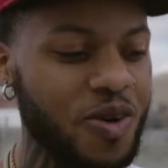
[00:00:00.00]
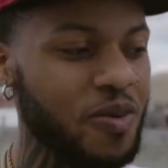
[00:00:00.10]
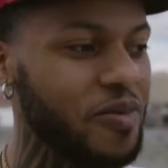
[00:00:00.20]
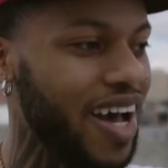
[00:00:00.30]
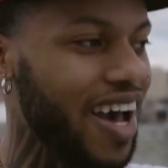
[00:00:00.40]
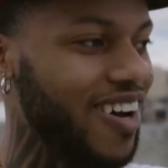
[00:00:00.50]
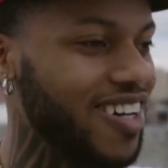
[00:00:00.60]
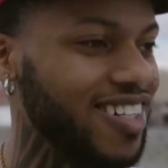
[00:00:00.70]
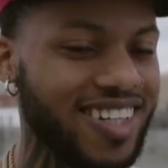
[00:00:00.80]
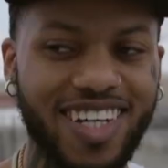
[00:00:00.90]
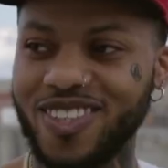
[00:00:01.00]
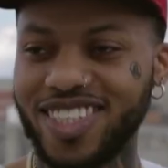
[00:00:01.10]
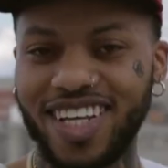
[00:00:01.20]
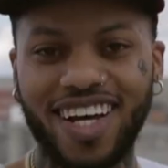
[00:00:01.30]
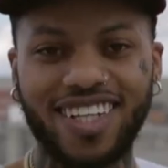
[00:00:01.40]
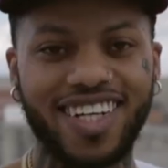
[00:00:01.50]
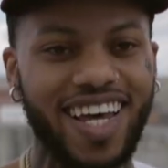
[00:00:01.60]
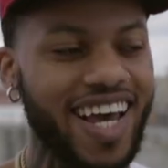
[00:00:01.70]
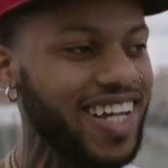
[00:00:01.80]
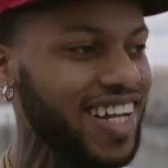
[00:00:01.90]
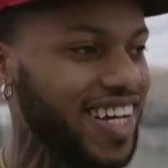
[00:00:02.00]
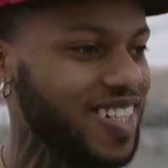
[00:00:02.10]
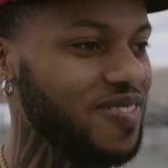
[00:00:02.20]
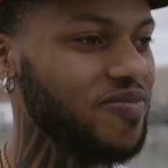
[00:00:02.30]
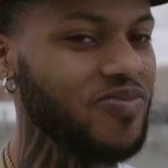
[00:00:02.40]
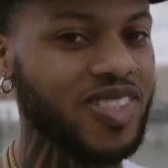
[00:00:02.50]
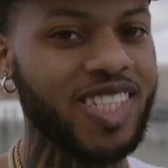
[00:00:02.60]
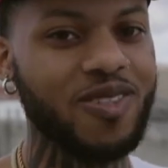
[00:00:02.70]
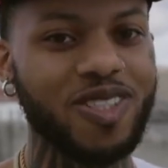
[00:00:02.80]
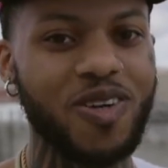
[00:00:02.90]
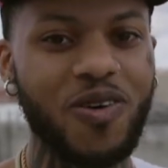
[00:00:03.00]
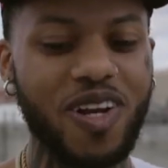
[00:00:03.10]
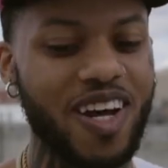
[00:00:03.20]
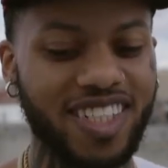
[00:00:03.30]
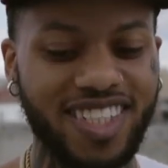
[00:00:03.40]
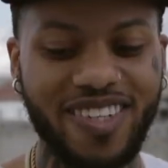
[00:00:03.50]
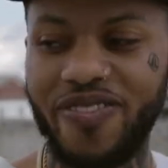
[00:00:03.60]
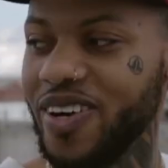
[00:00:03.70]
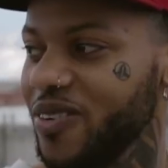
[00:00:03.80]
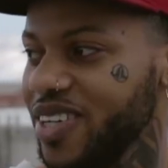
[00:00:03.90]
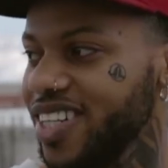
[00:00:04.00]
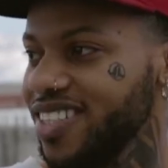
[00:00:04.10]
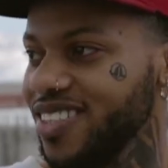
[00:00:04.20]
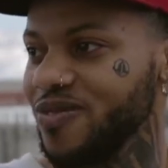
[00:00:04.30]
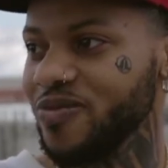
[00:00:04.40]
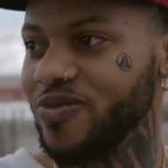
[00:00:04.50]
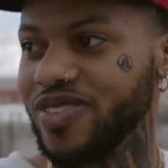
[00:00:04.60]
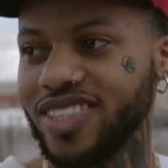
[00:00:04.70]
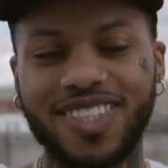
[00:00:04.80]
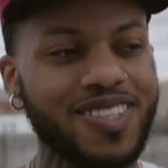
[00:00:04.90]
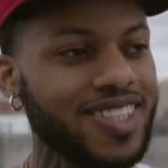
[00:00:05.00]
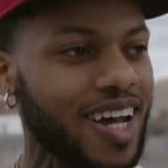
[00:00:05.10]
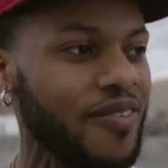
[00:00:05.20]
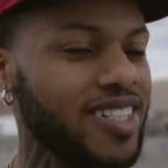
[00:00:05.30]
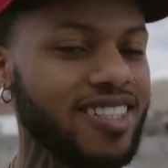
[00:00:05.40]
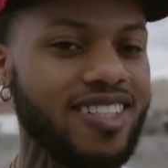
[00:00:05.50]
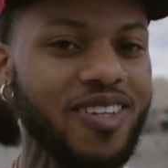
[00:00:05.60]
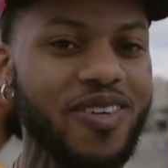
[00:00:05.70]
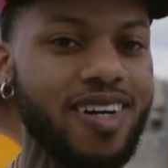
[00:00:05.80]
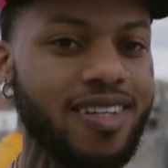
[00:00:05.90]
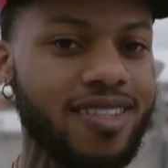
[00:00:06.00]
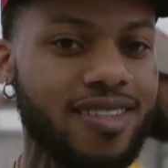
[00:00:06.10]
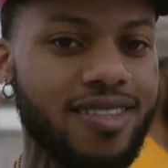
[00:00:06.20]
oop, out. It was out the gate. Like, she was cool though. She with us. She was like, we just do us.